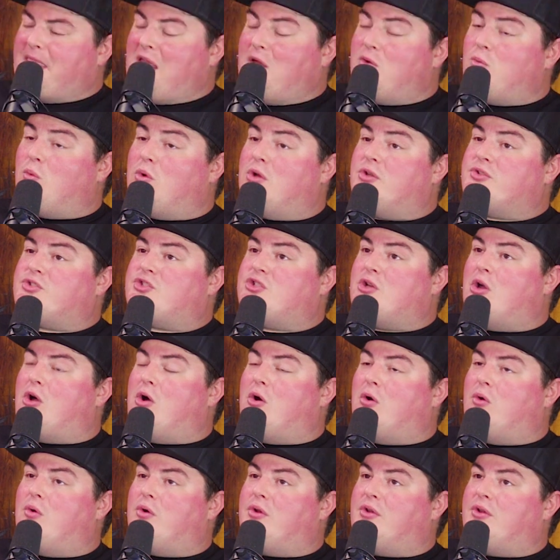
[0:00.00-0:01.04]
Well,
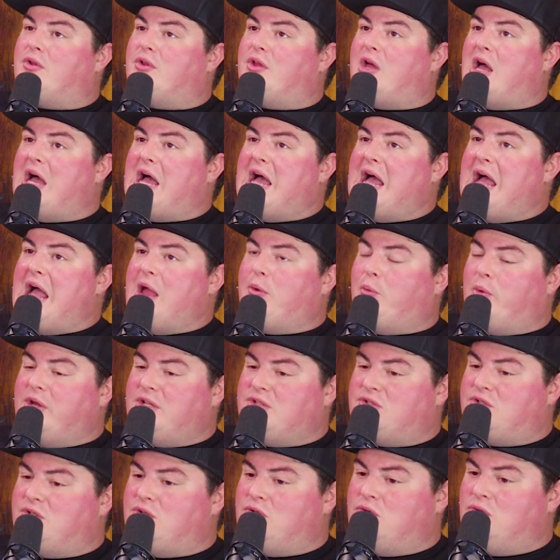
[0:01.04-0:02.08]
so I
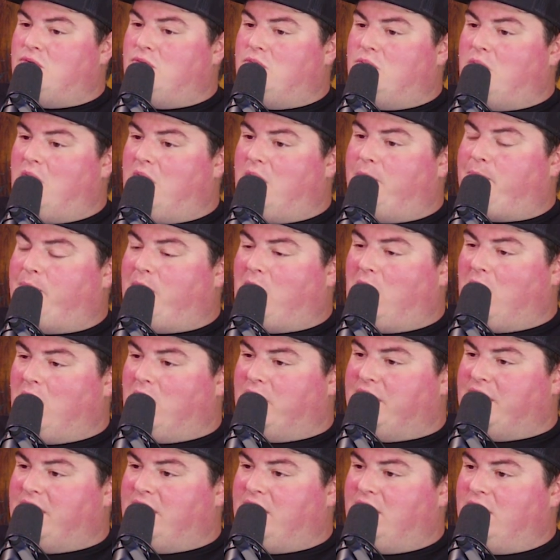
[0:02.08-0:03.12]
went to a
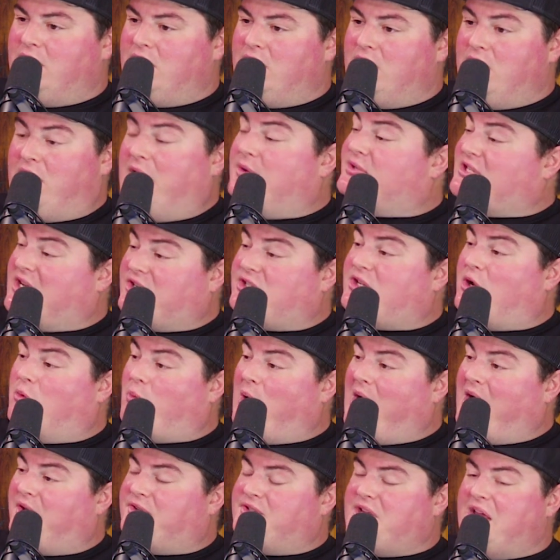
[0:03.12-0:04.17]
party. It was actually a
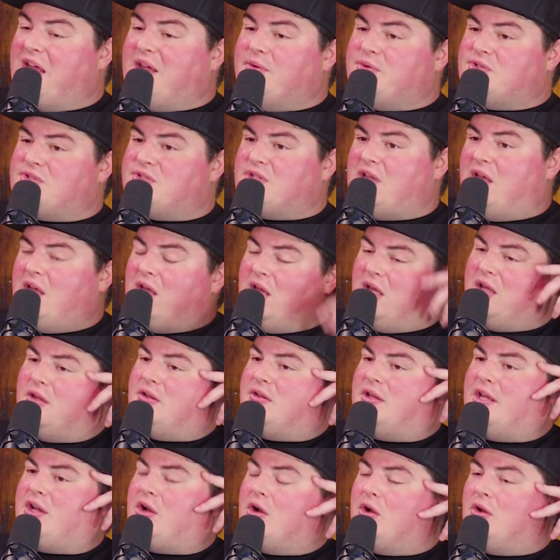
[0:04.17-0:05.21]
wild day. It was
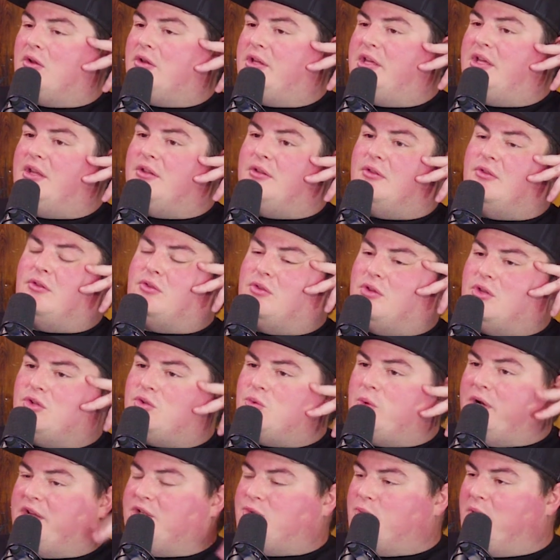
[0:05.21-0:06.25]
like early in the
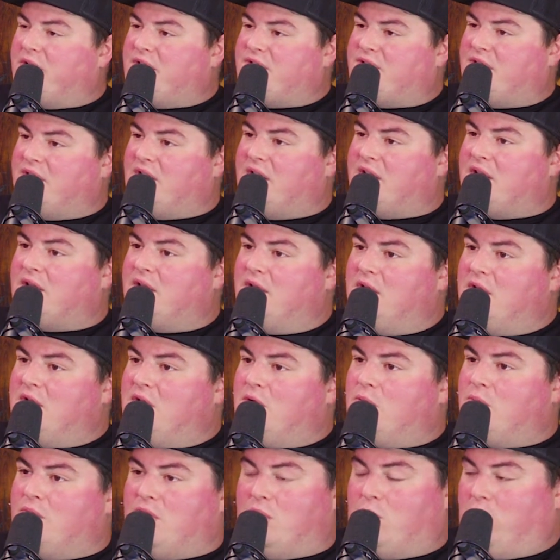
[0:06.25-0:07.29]
2020 thing
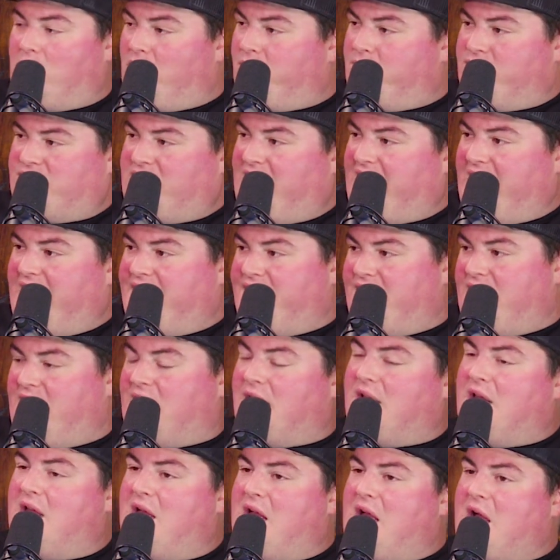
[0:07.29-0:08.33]
when the world was like
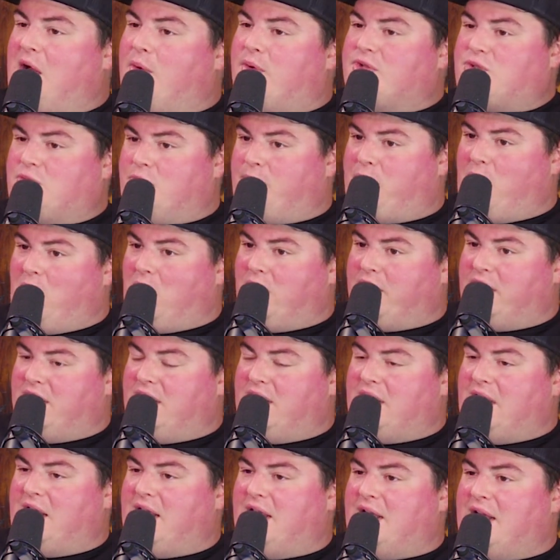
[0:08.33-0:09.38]
ending. I went to a
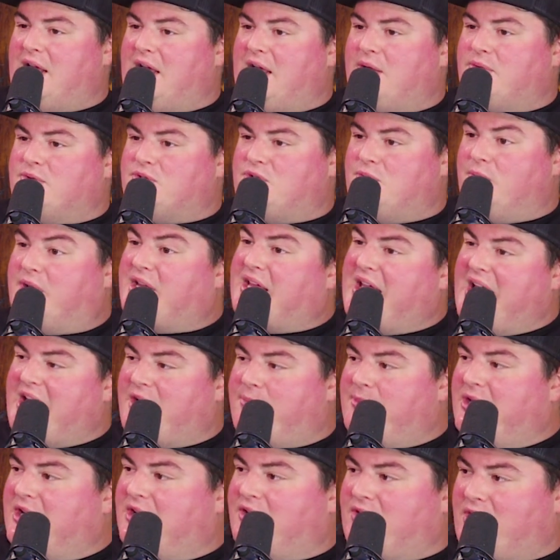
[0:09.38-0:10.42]
party and I was doing
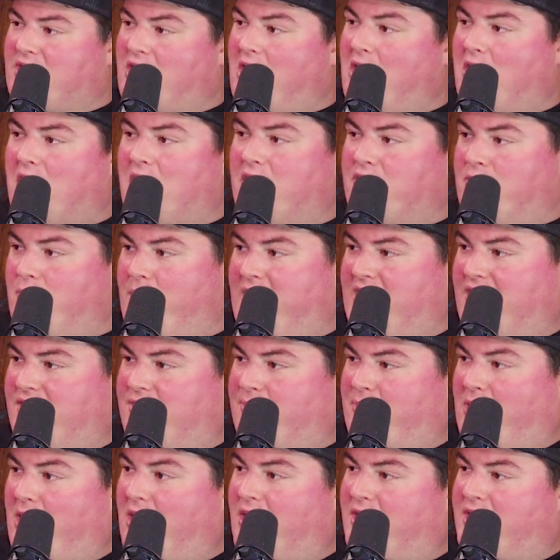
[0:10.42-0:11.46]
ketamine in the car on the way to the
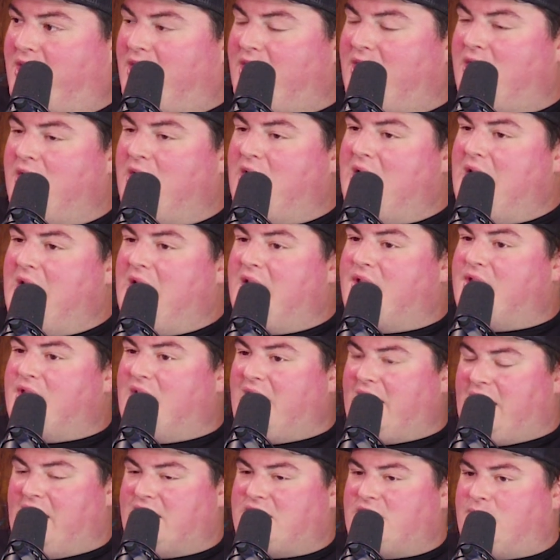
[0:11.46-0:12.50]
party. And then
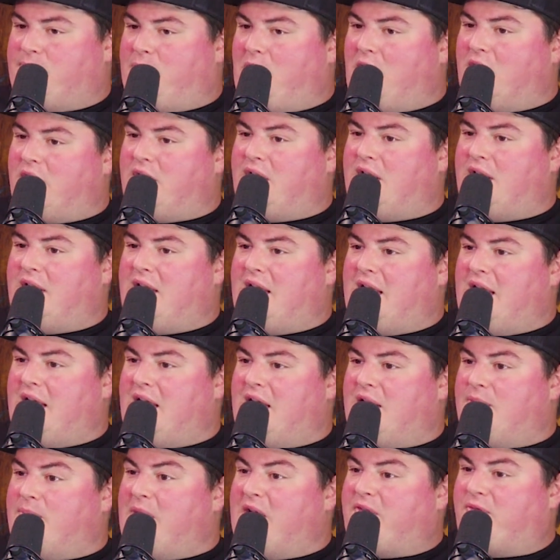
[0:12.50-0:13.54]
I got to the party
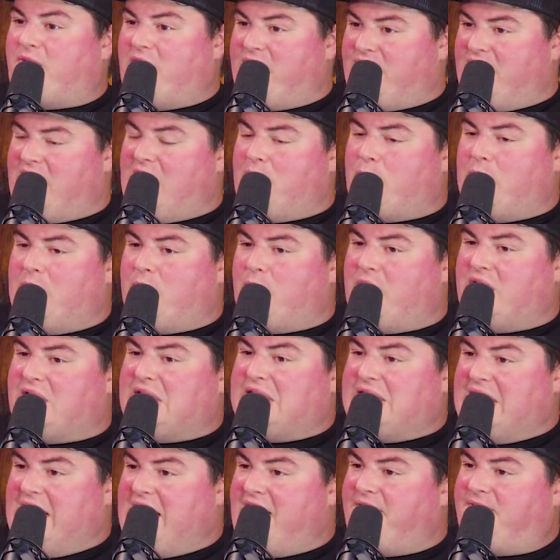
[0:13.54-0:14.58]
and my friend that I went with
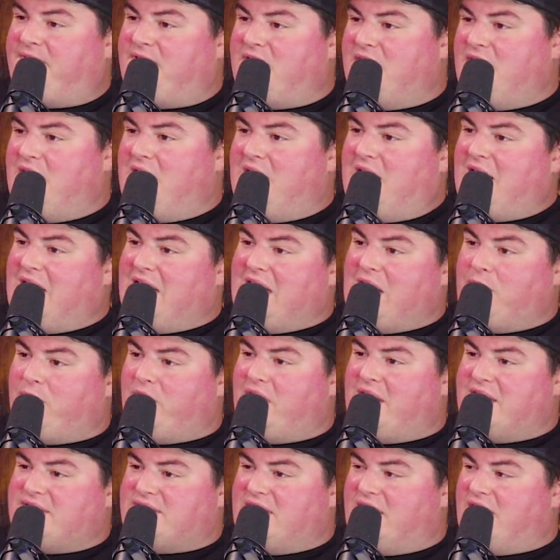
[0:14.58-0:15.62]
left and I
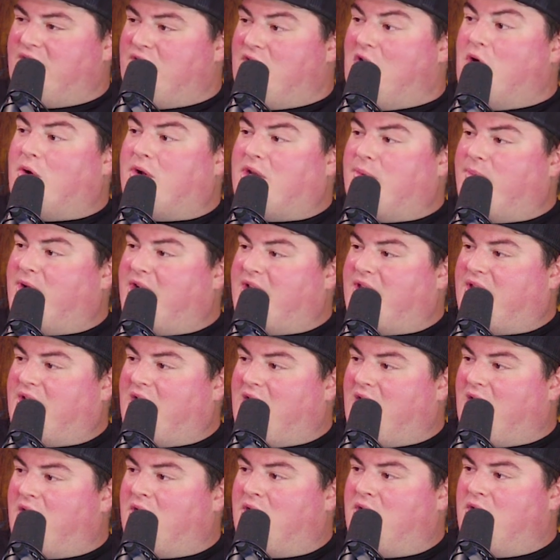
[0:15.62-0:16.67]
realized I didn't know anybody
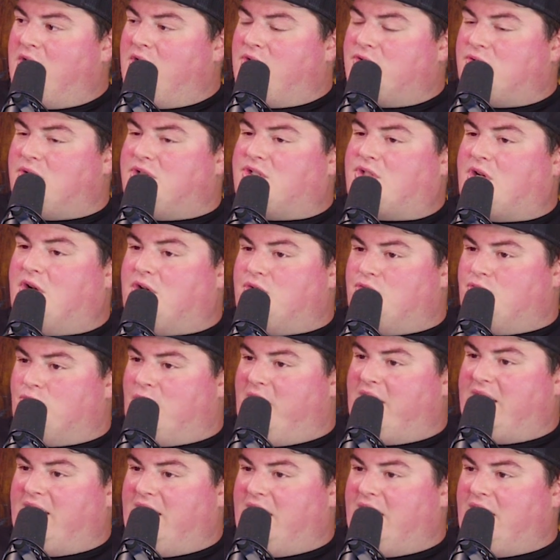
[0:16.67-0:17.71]
there. So I started
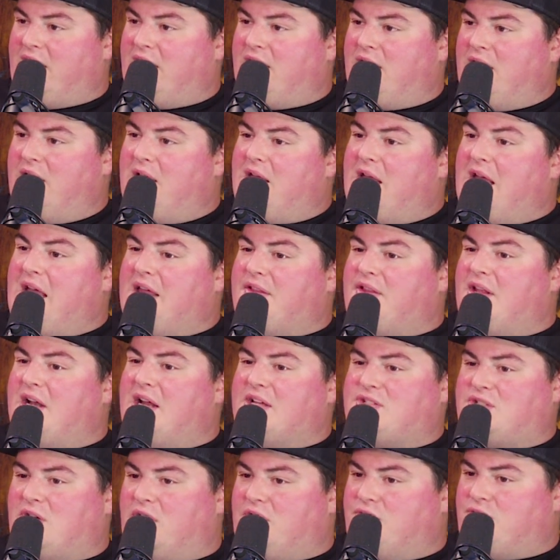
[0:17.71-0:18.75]
drinking and then I
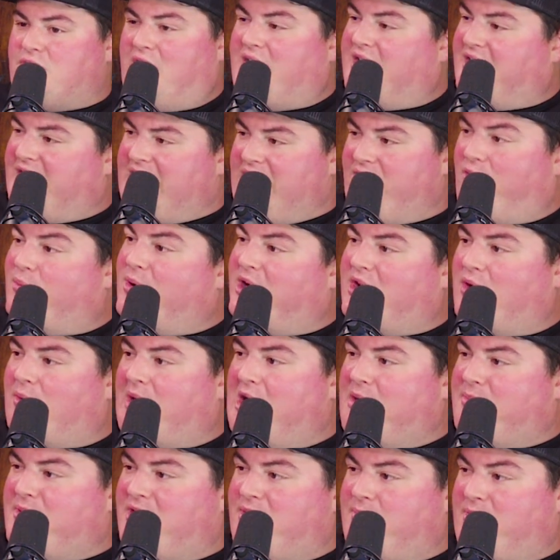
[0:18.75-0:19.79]
started trying to get everybody
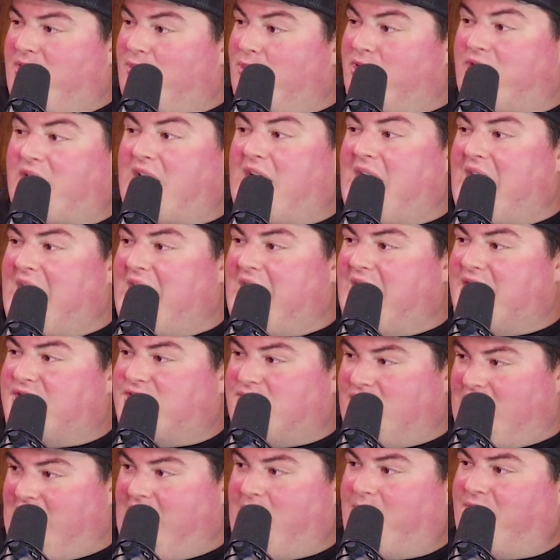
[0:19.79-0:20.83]
around me to be really high
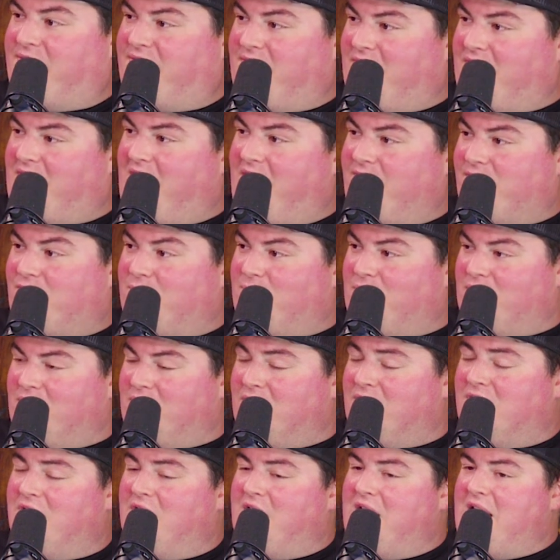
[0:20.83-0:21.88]
so that I would feel comfortable.
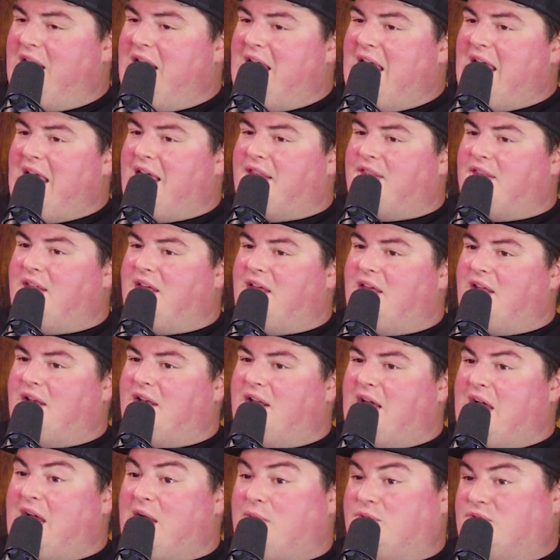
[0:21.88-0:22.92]
And
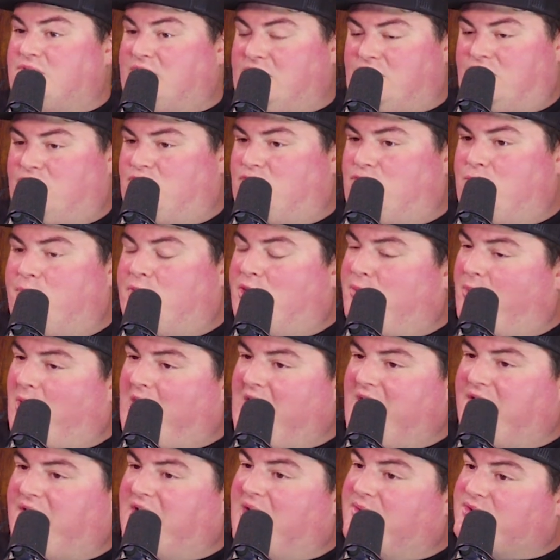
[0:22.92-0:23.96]
then I was like super duper
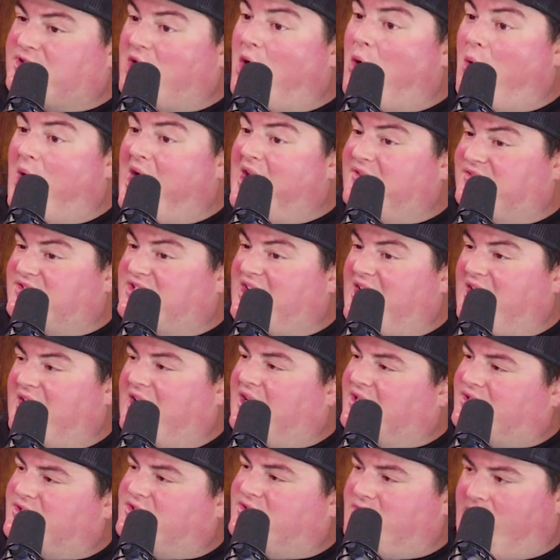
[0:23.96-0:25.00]
high and then I was like, oh, I have
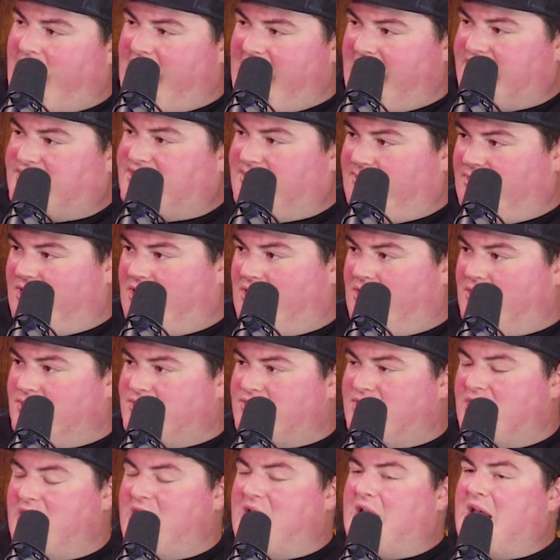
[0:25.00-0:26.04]
Xanax. So I ate some of
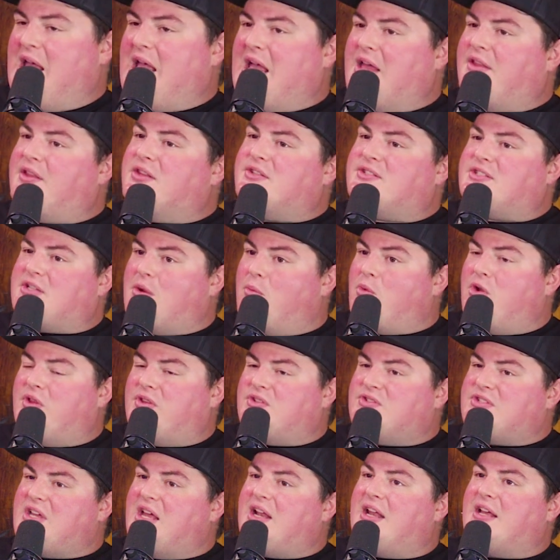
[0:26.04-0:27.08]
those. And then somewhere in the
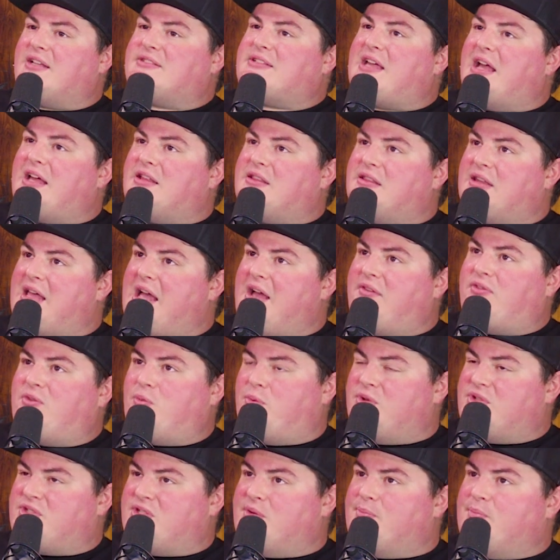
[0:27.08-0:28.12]
Xanax, I left
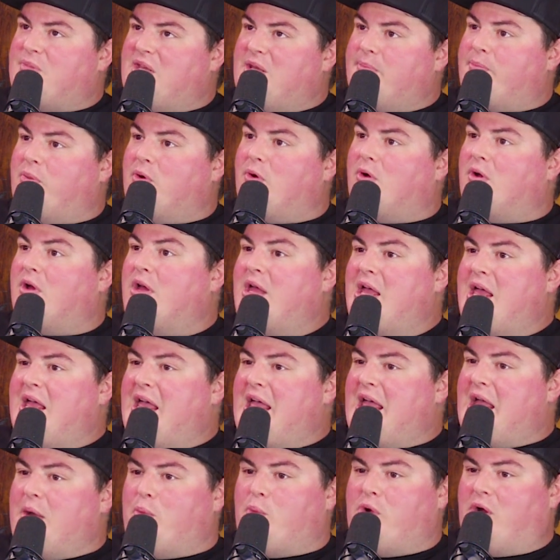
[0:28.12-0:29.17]
with some people
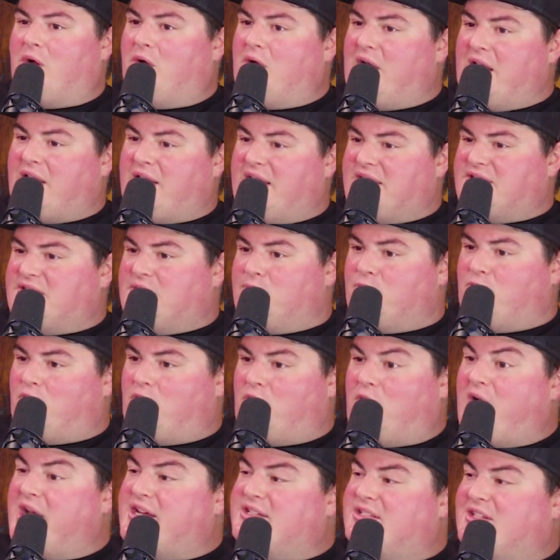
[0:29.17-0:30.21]
and we were at like some
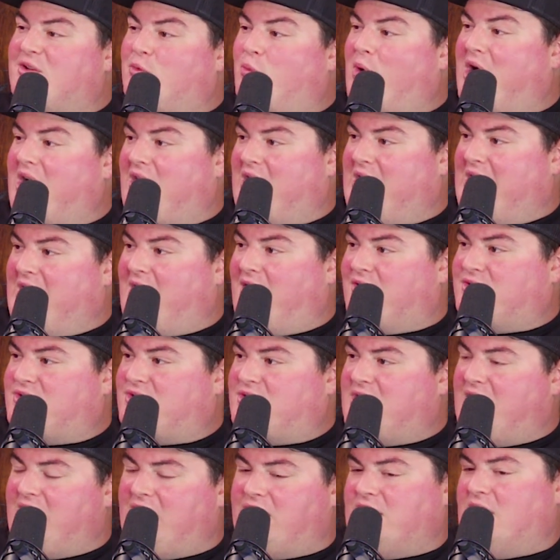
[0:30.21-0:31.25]
crazy warehouse
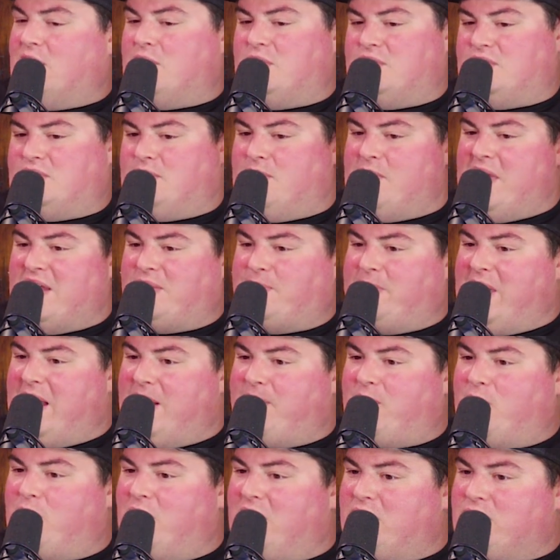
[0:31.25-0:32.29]
and there was a meth
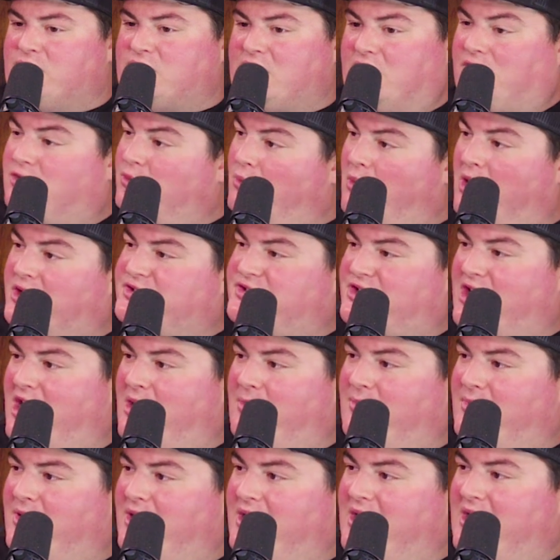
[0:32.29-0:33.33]
pipe. And one was like, you want
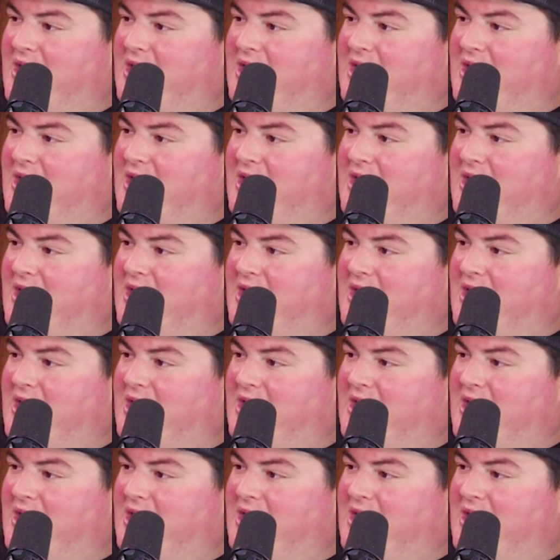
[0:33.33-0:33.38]
some?